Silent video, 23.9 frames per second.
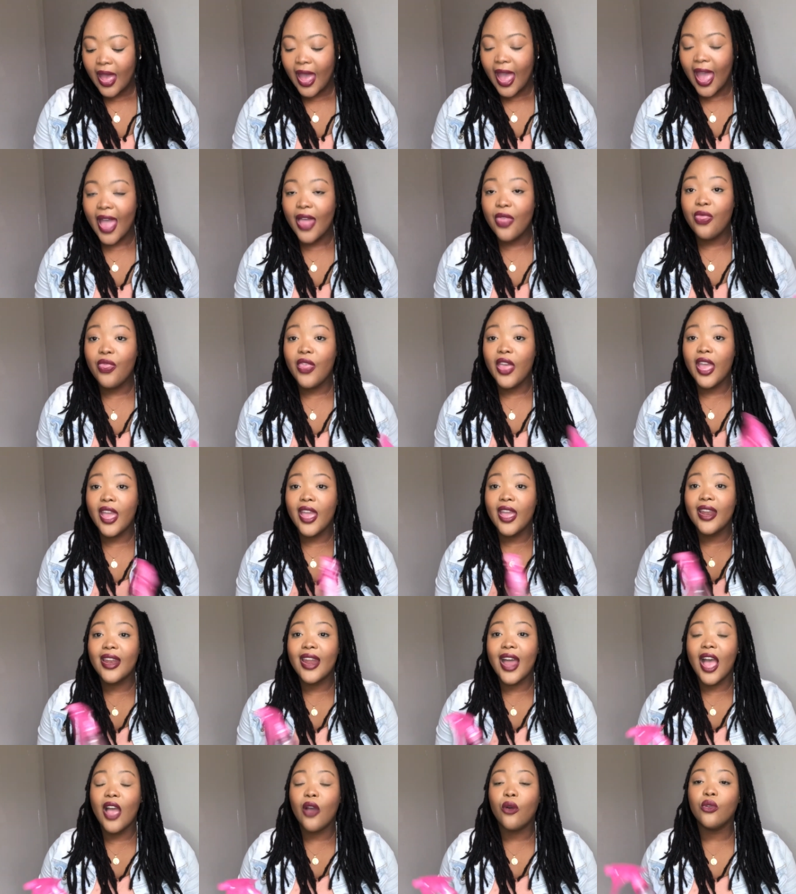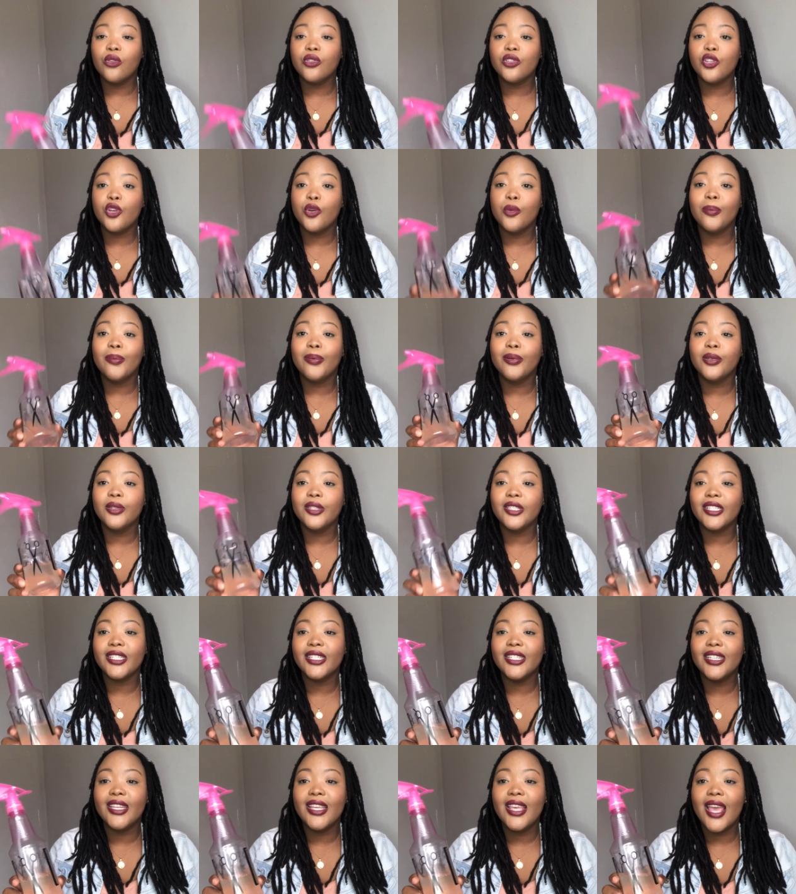And then I also put
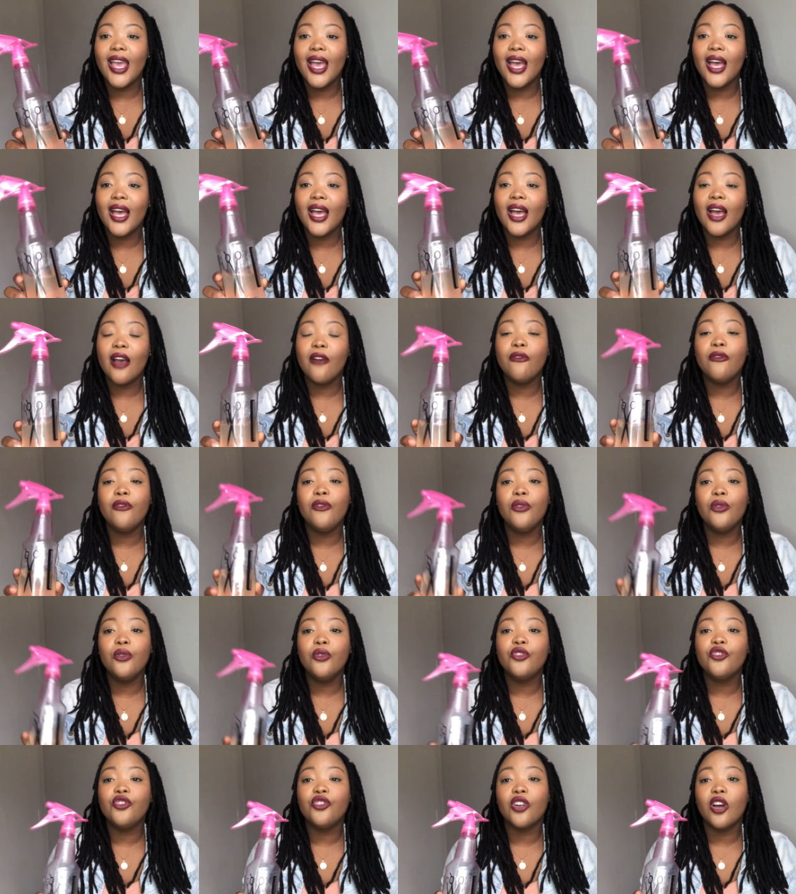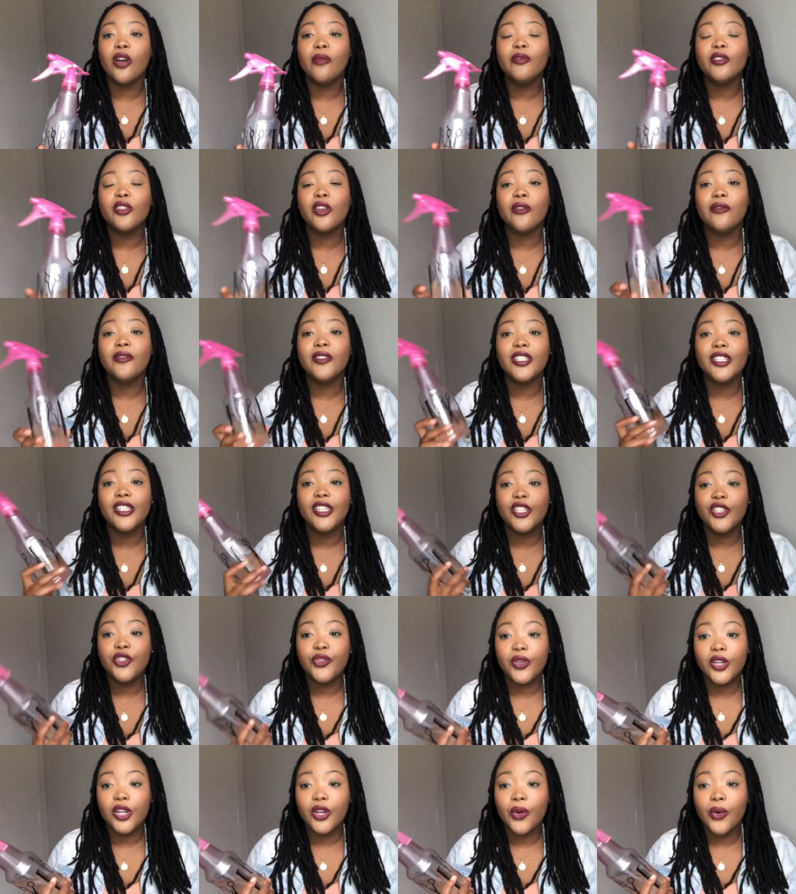in here a few drops of tea
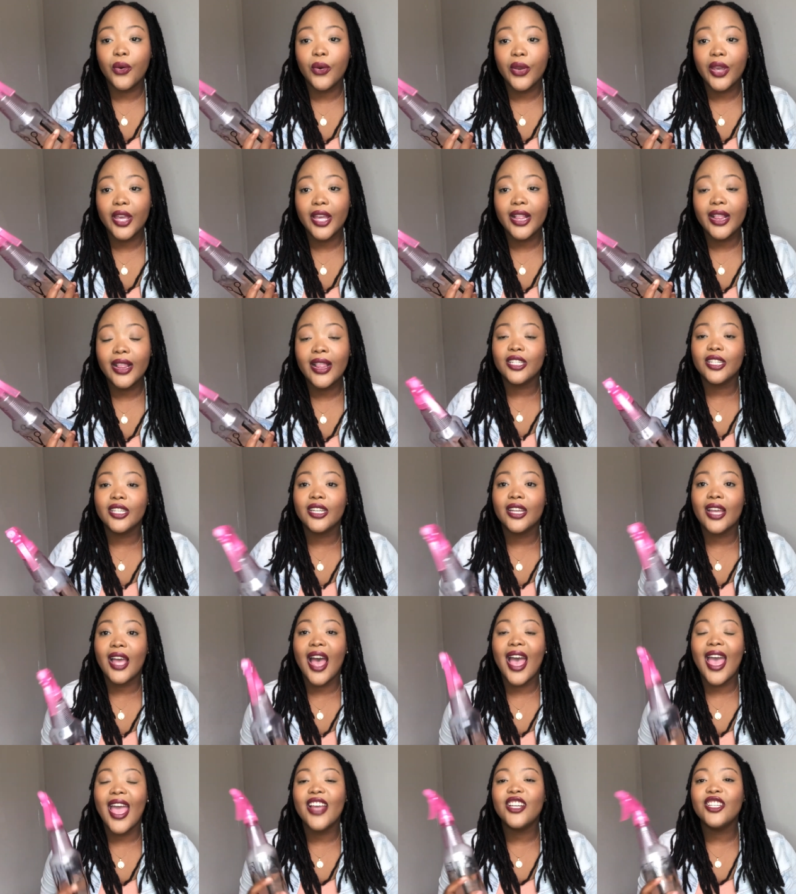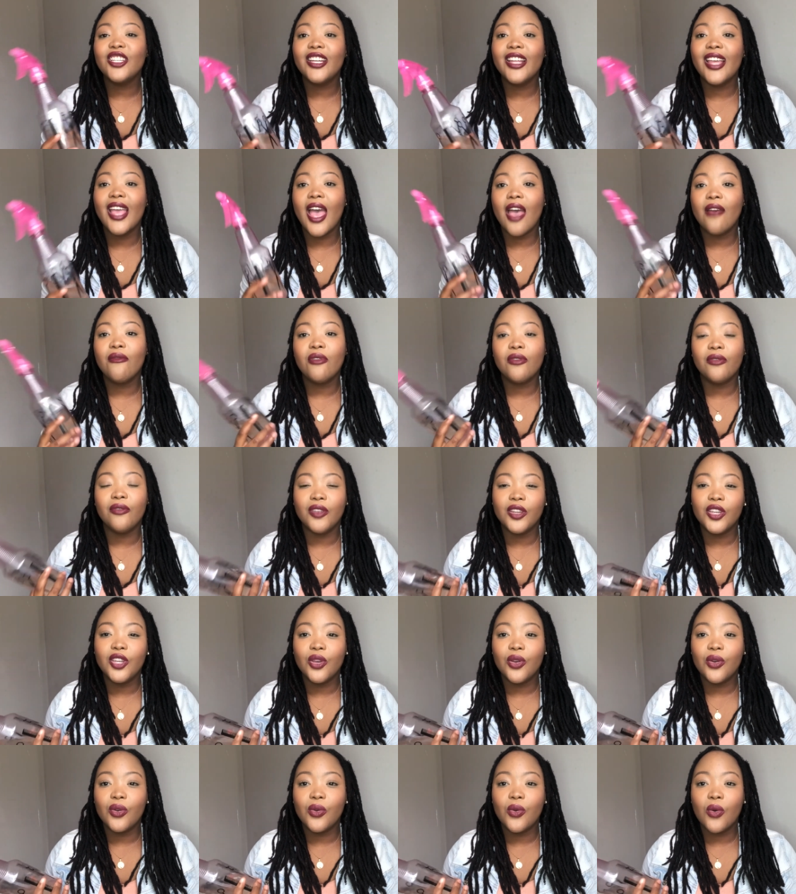tree oil. I actually have a
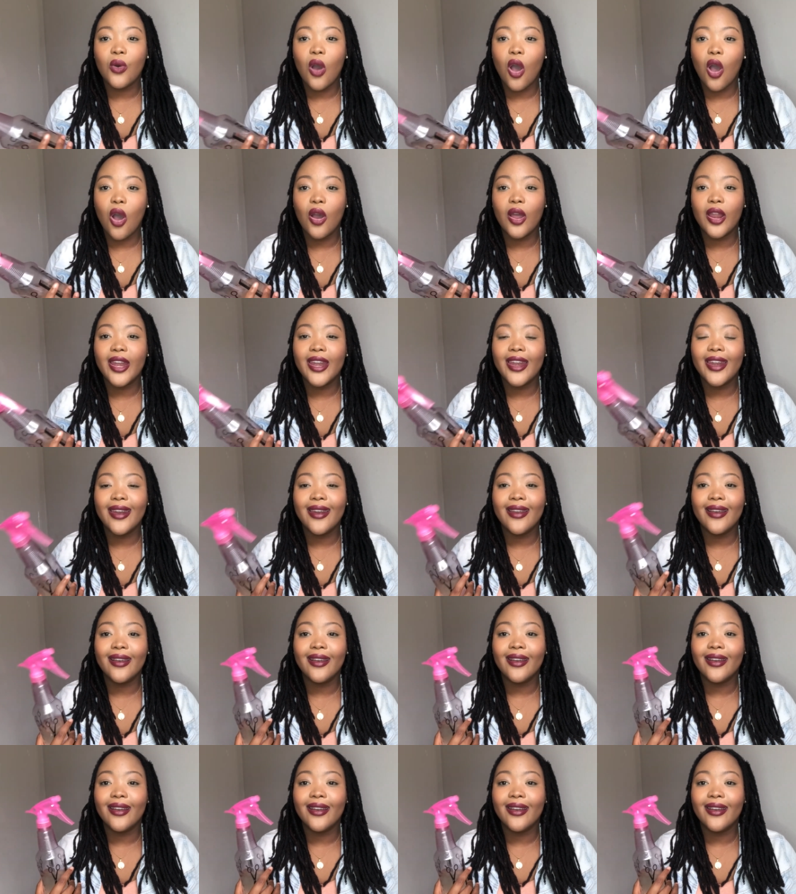video on